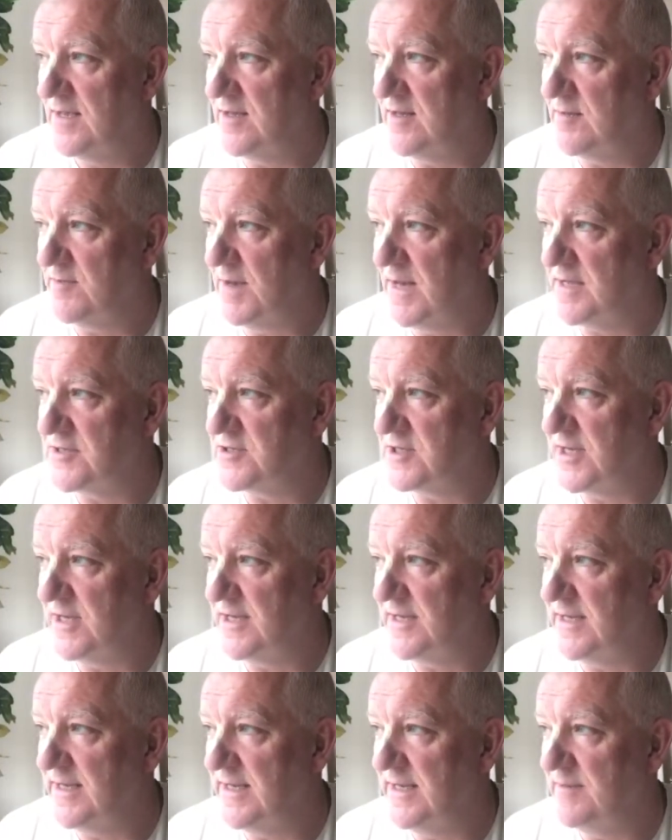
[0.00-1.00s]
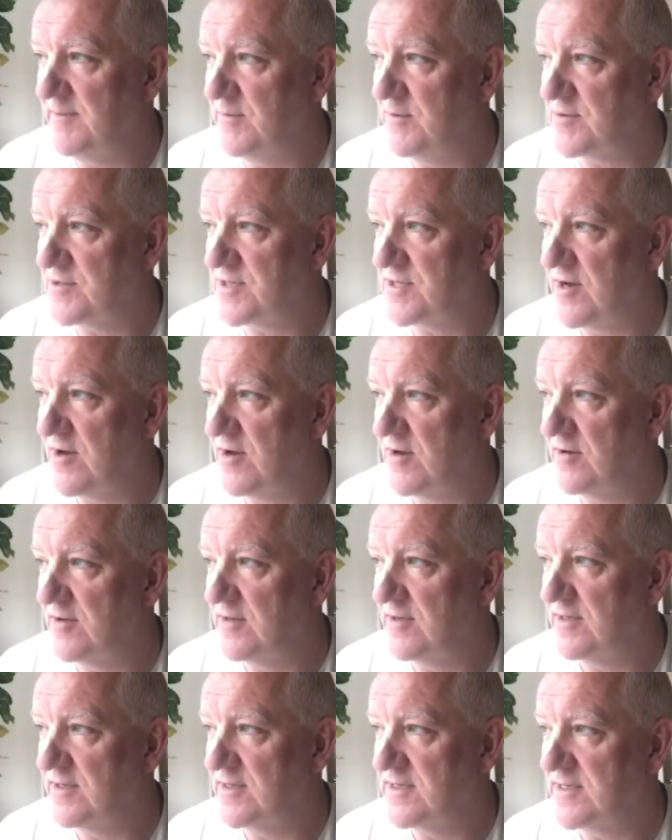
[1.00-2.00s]
the bhajan hymn or
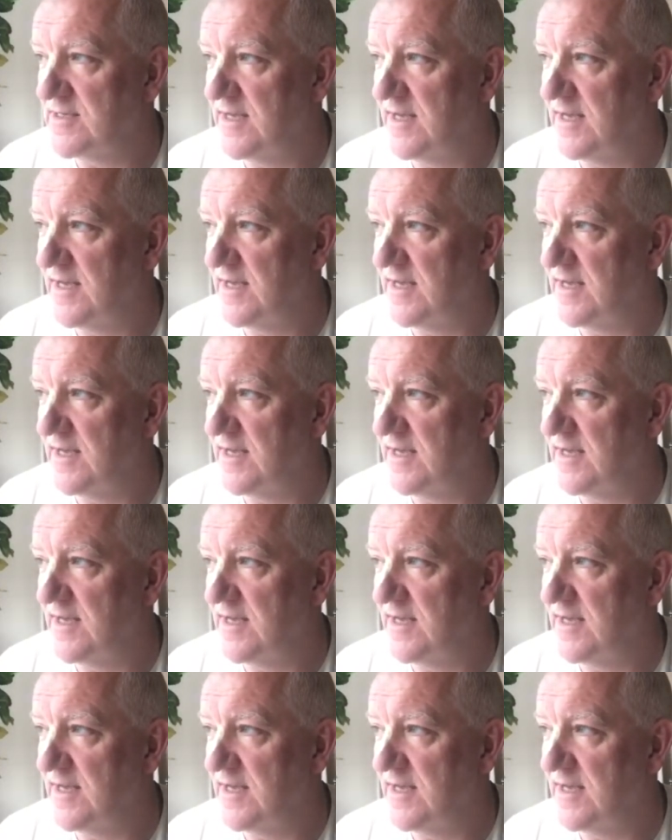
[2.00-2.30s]
song that